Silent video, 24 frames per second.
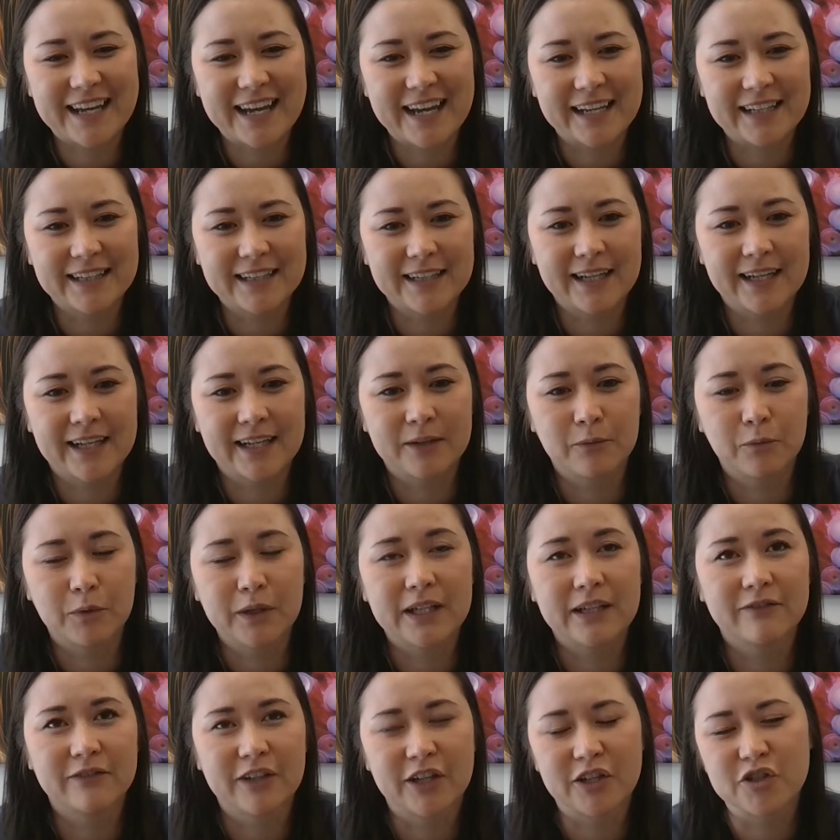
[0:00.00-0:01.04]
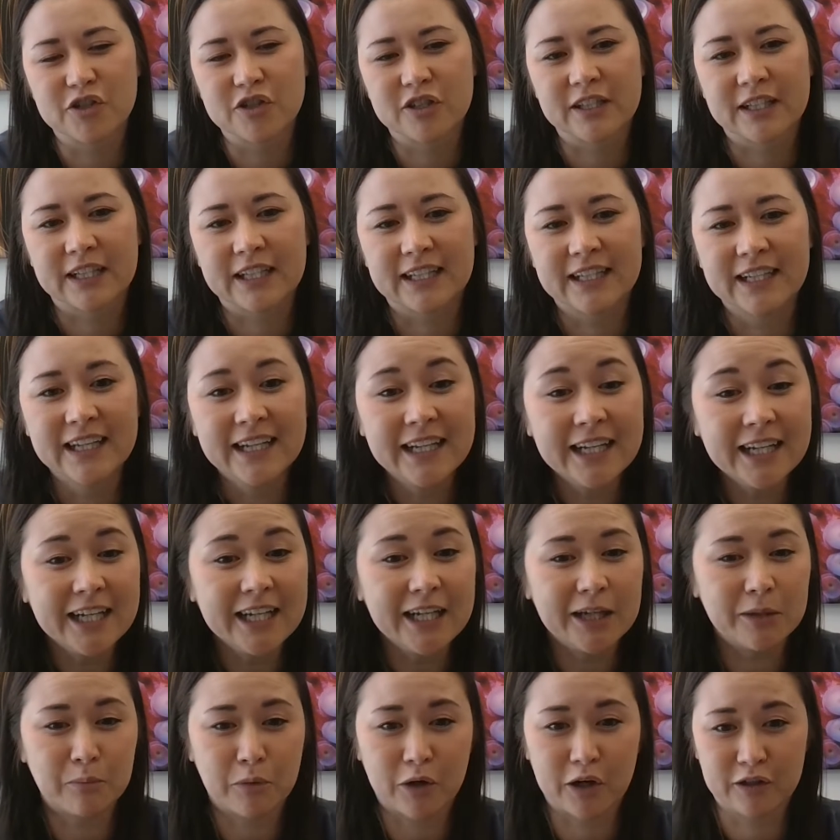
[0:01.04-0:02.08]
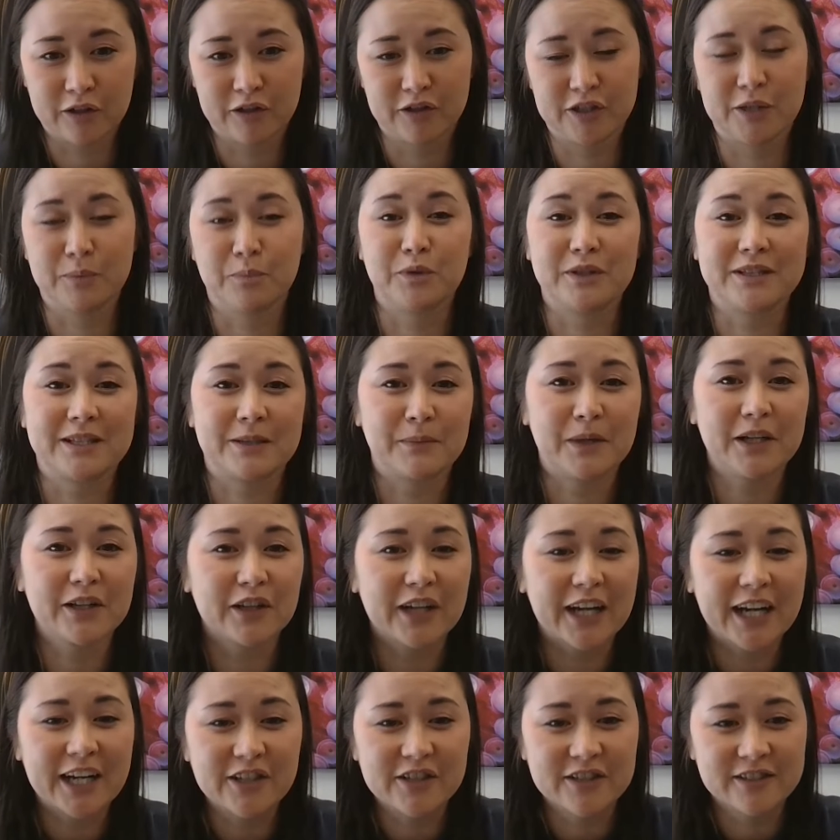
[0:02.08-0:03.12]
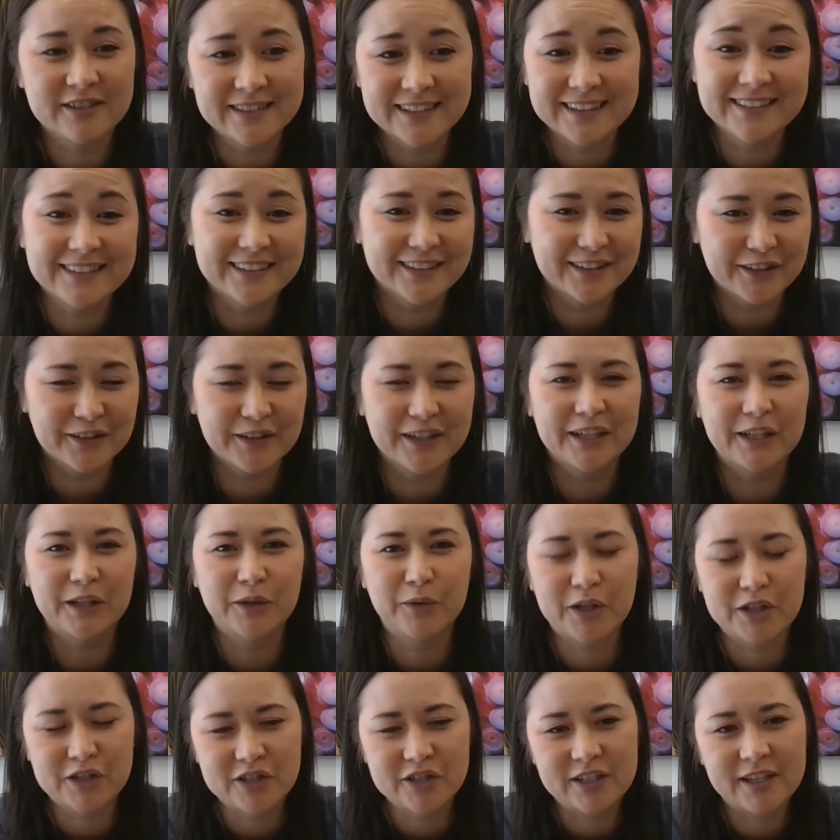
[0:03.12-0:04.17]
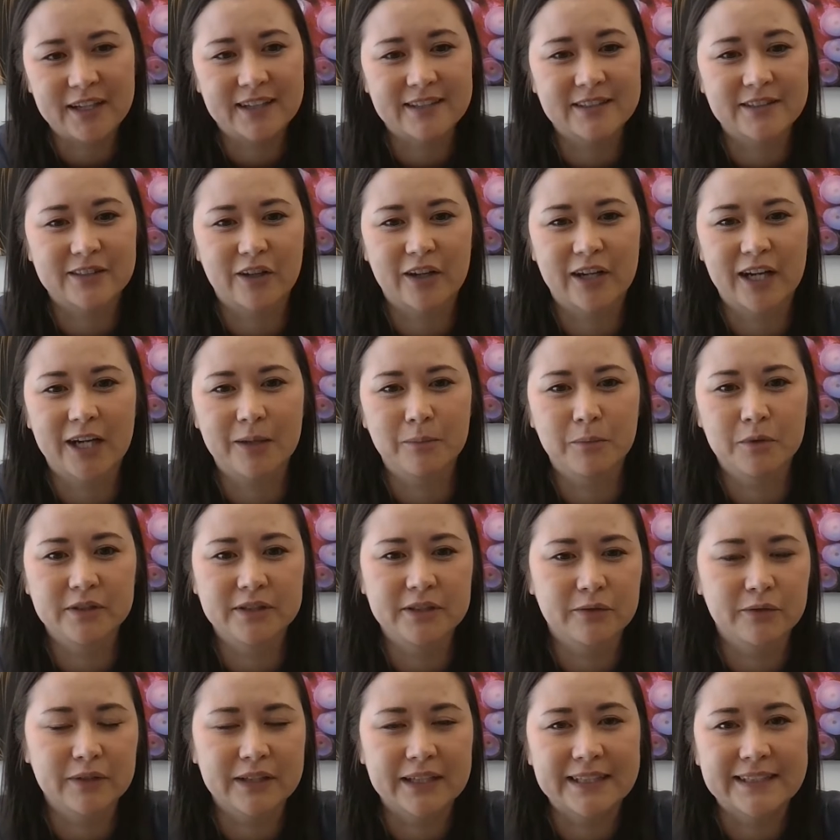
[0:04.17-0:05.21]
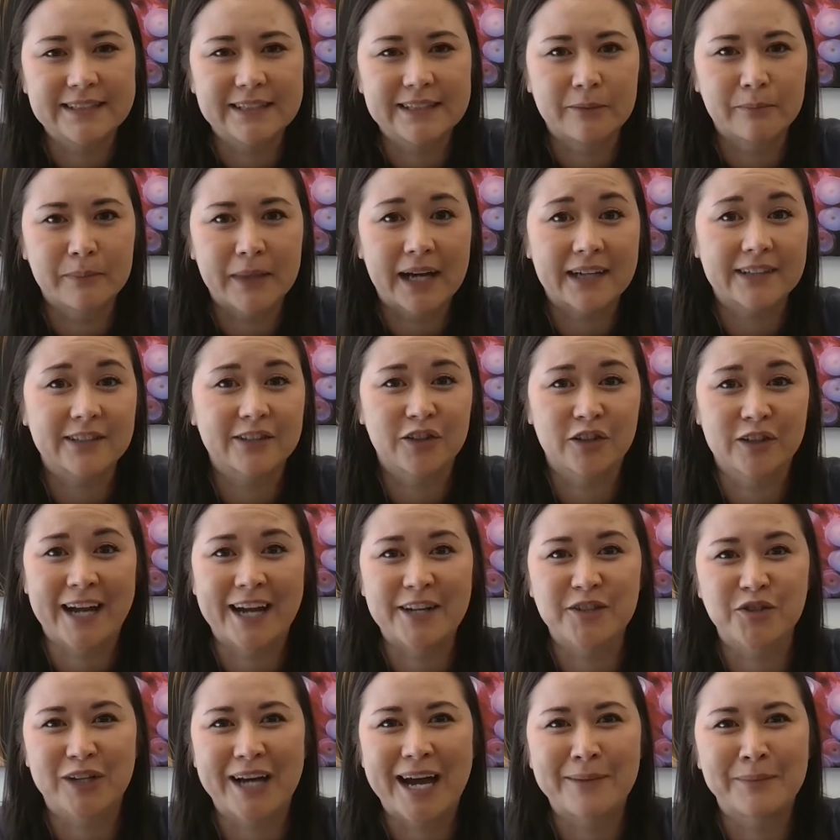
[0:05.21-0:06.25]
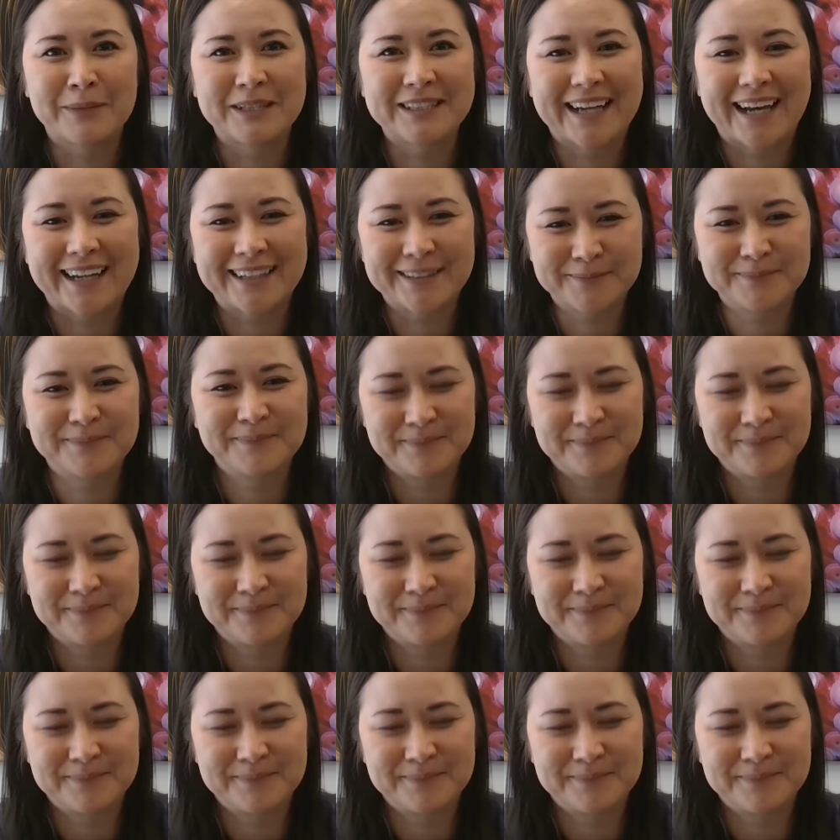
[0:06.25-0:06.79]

And then we eventually, in partnership with some other agencies, including USGS, are able to release them back to their natural habitat.